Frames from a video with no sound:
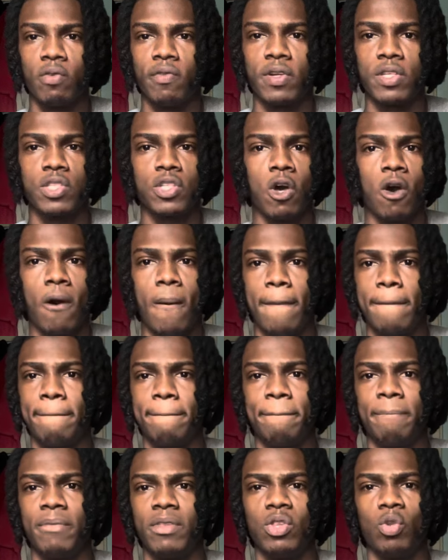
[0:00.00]
over the top,
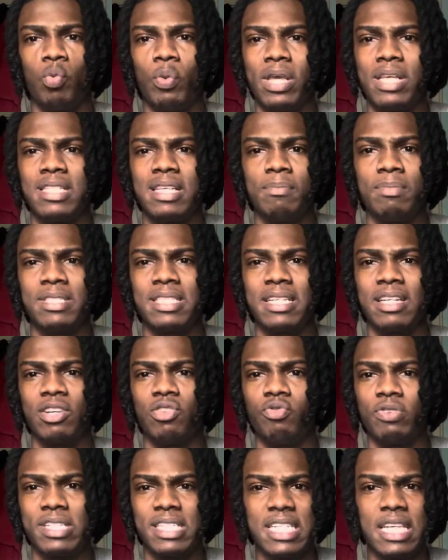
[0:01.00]
the way he's able to
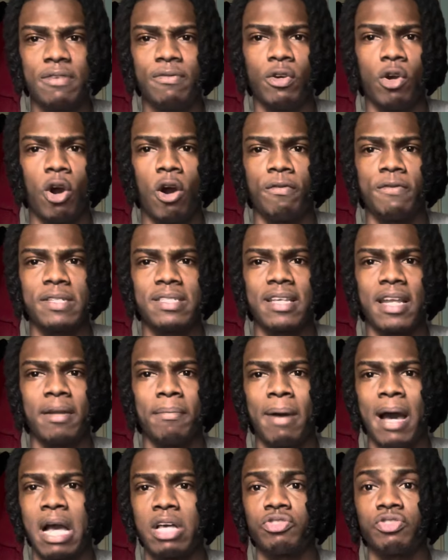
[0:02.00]
receive it off the centre
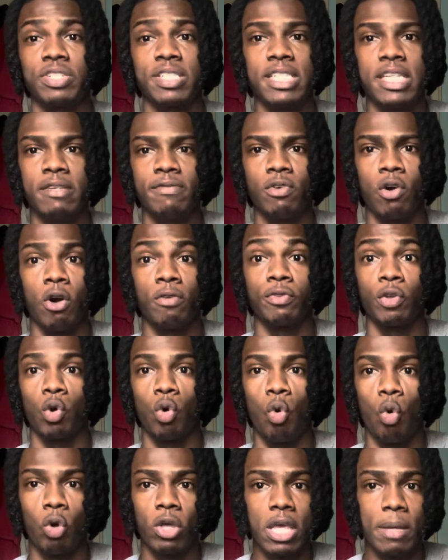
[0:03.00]
backs, receive it off the
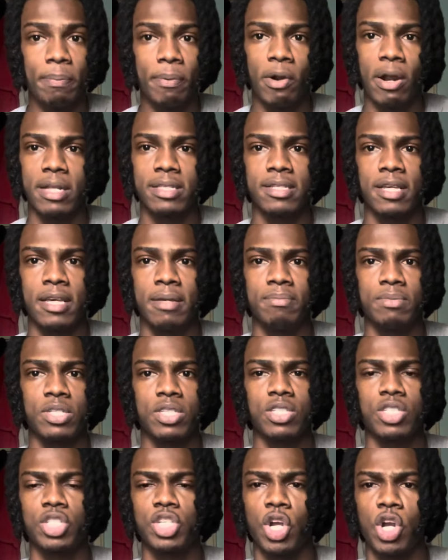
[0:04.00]
goalkeeper at
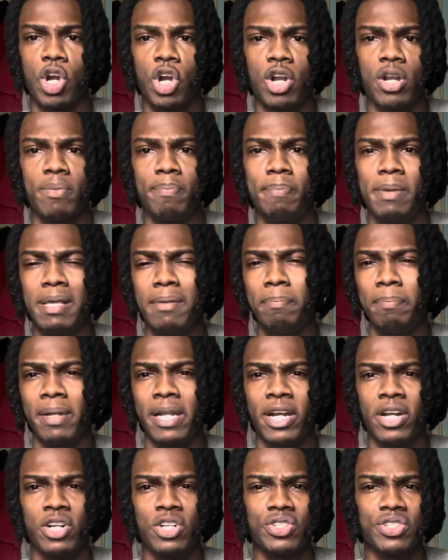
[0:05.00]
times, turn, beat
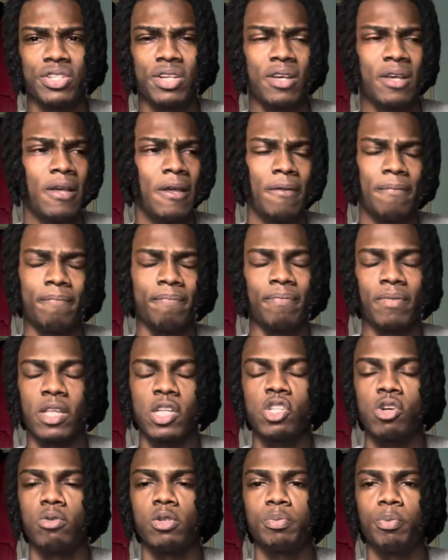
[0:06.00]
players.
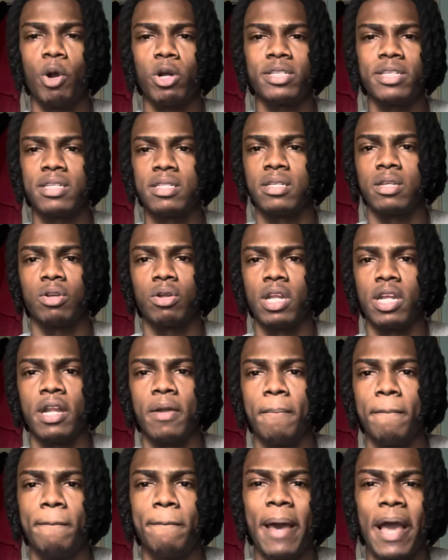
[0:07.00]
Thomas Partey is an
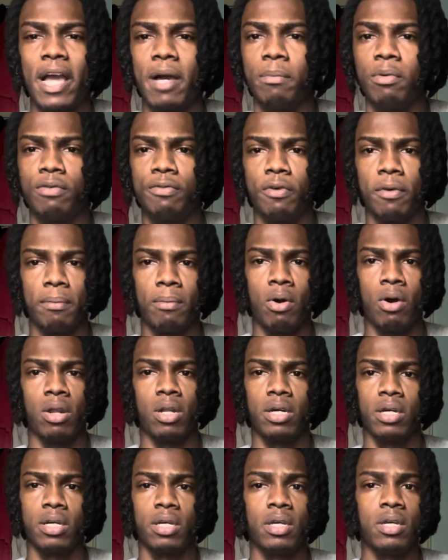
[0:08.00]
impeccable
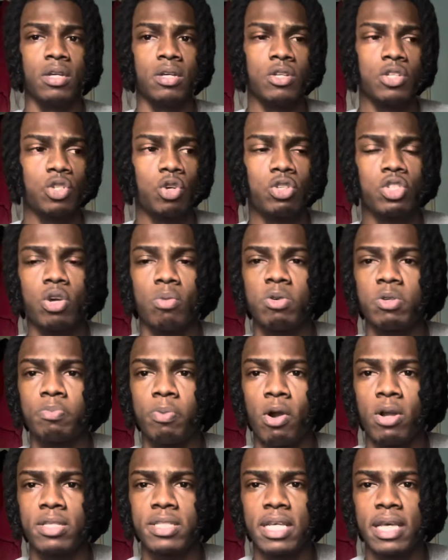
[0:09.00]
footballer. So Thomas
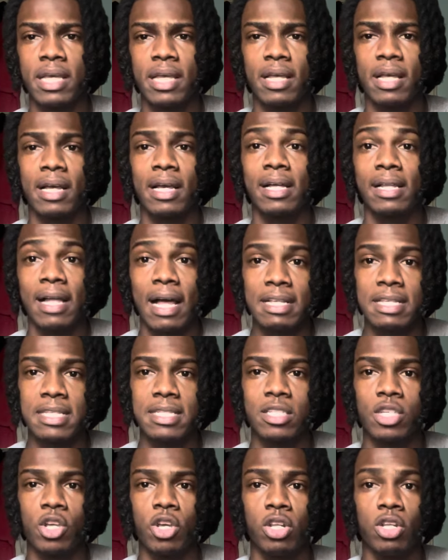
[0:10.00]
Partey, glad to
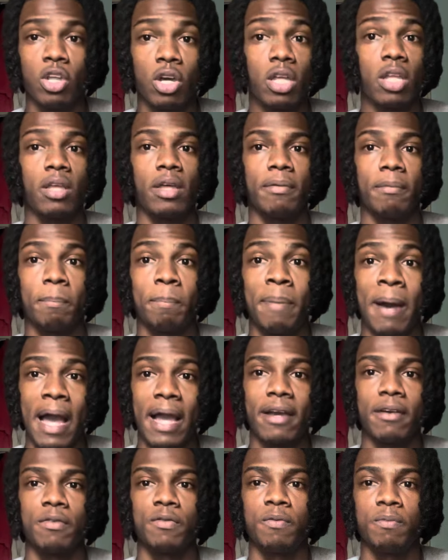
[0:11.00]
see you look back
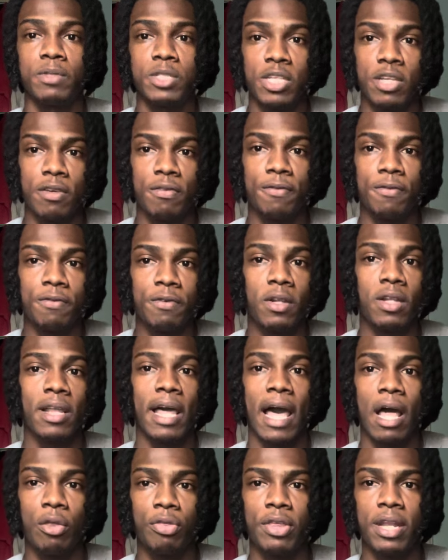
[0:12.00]
to your full
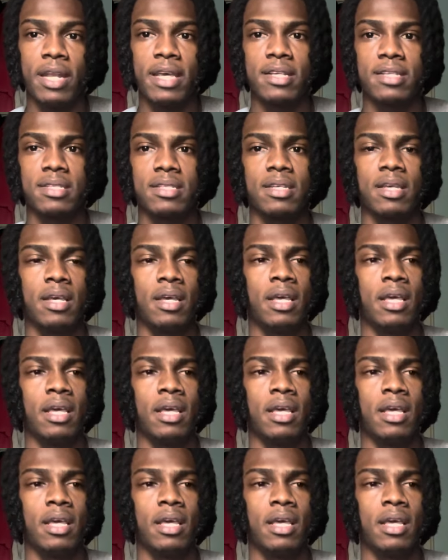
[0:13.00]
healthiness.